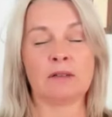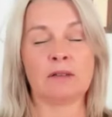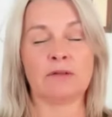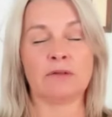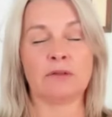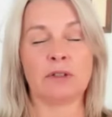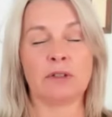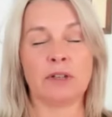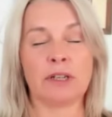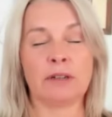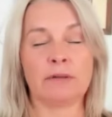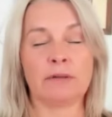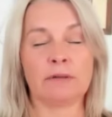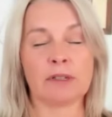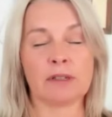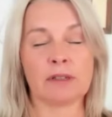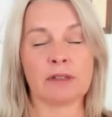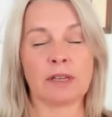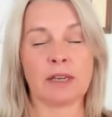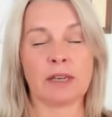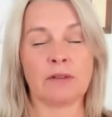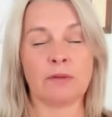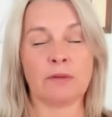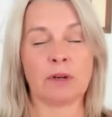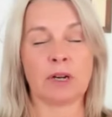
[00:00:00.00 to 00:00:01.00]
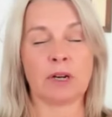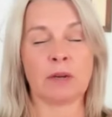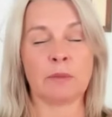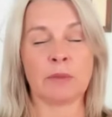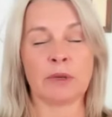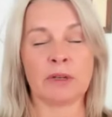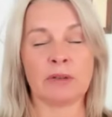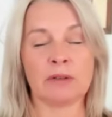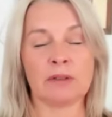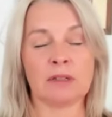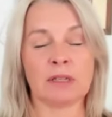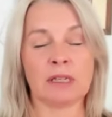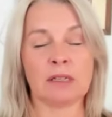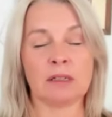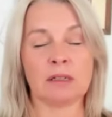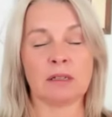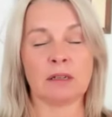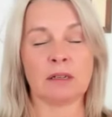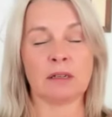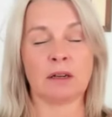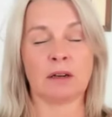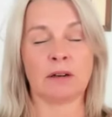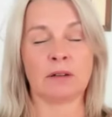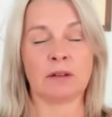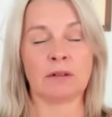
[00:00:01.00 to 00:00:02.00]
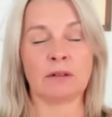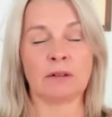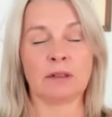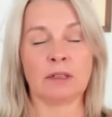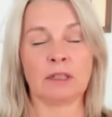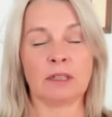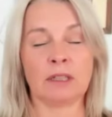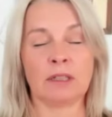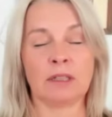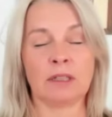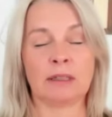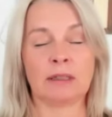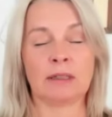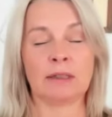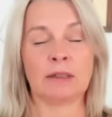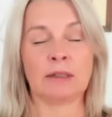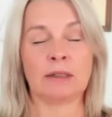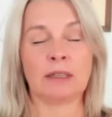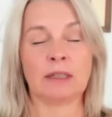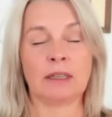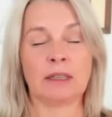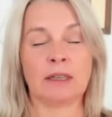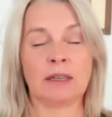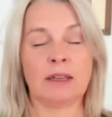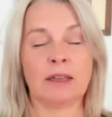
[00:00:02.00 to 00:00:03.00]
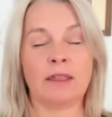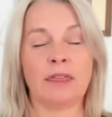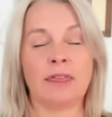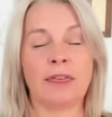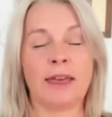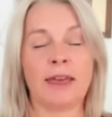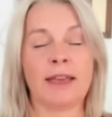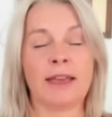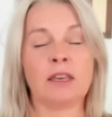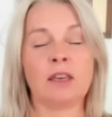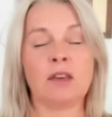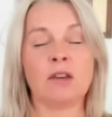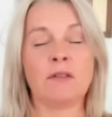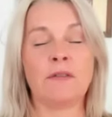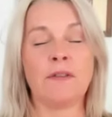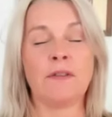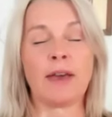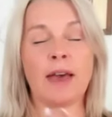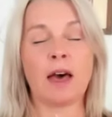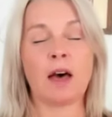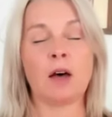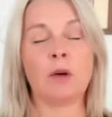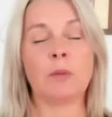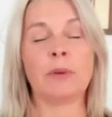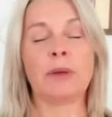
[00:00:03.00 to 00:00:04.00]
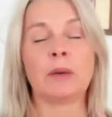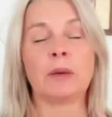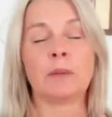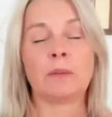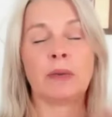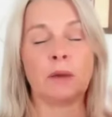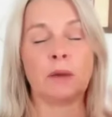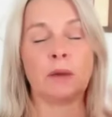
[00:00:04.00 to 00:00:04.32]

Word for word: to fully receive what I most need to know. And thank you for helping